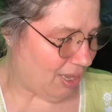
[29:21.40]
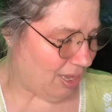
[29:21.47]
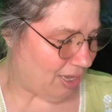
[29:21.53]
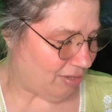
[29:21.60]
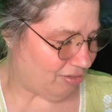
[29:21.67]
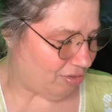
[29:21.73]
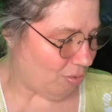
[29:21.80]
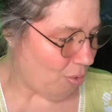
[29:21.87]

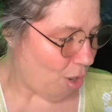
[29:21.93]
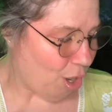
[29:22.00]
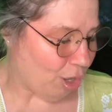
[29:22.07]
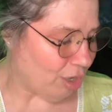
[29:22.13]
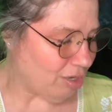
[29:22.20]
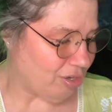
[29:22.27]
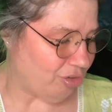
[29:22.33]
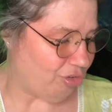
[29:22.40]
It's so
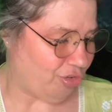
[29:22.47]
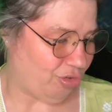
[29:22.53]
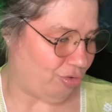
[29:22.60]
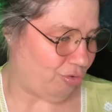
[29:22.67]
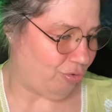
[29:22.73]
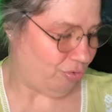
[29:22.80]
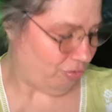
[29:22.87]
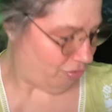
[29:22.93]
hard to
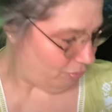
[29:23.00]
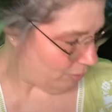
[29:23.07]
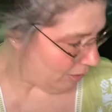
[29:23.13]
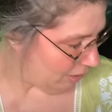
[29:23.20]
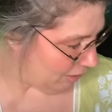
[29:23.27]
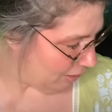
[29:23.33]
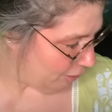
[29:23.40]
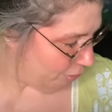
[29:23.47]
choose
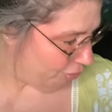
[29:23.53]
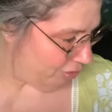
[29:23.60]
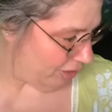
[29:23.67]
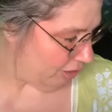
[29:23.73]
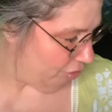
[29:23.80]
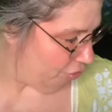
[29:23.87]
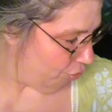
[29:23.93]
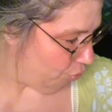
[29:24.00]
when there's
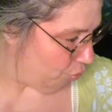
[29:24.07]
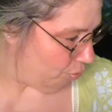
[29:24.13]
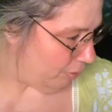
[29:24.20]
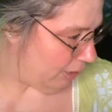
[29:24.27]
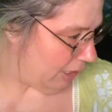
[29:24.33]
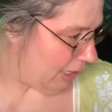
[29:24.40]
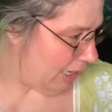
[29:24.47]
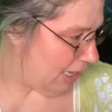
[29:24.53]
like
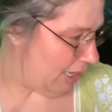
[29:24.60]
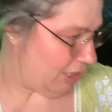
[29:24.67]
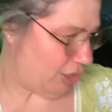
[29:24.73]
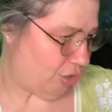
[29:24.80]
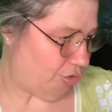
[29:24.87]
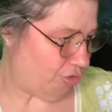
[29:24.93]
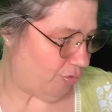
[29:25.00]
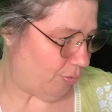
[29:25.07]
jewelry and
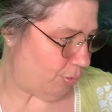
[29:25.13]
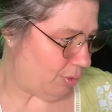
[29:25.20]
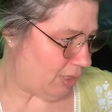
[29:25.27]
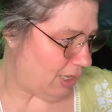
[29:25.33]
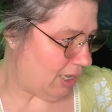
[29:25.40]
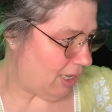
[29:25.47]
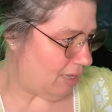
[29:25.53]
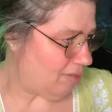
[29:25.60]
useful
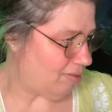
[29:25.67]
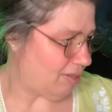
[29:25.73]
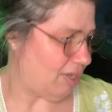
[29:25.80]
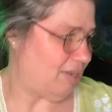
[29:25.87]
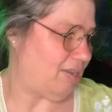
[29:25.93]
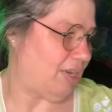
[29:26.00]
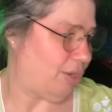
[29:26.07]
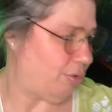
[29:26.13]
things
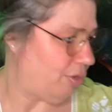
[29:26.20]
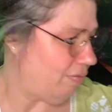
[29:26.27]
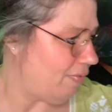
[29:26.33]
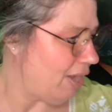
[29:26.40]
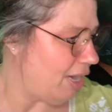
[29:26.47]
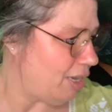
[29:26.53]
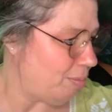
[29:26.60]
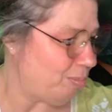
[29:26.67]
and decorative
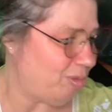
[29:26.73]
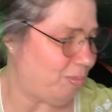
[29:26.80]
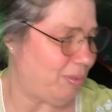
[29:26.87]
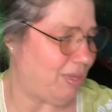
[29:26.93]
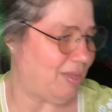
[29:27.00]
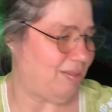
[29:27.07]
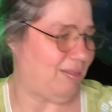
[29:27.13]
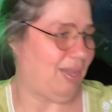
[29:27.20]
items,
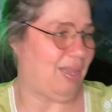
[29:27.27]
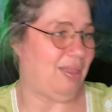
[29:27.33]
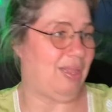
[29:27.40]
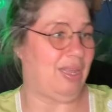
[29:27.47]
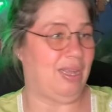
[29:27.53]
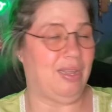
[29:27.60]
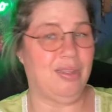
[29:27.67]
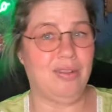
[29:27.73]
because like
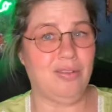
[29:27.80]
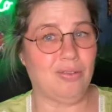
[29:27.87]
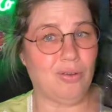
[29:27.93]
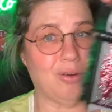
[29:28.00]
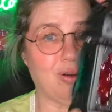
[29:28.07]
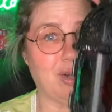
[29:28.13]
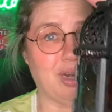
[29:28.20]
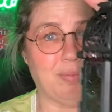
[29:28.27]
these
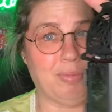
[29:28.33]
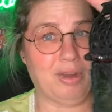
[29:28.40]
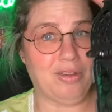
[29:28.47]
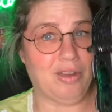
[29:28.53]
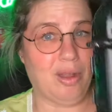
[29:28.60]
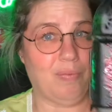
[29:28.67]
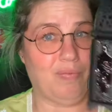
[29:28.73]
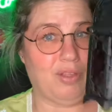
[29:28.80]
are in my
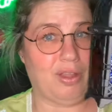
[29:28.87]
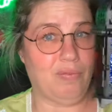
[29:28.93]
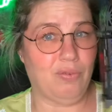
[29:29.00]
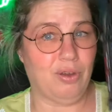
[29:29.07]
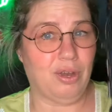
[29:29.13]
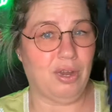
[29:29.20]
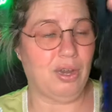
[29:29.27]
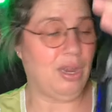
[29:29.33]
top
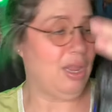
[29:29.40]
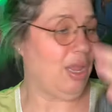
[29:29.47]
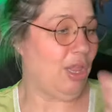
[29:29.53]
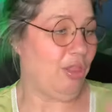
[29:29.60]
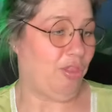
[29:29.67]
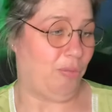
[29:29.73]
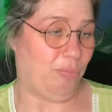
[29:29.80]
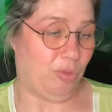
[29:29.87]
favorite.
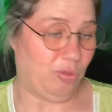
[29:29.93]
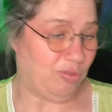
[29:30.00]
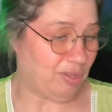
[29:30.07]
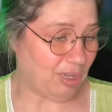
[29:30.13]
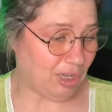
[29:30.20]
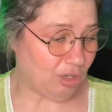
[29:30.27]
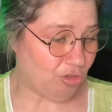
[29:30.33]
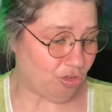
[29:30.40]
The
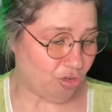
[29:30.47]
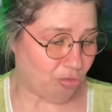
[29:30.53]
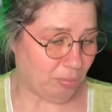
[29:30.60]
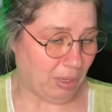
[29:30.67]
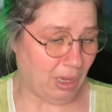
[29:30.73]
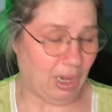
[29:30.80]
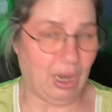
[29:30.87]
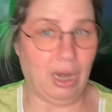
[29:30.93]
music
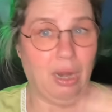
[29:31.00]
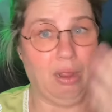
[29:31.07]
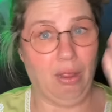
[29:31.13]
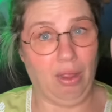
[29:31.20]
instrument.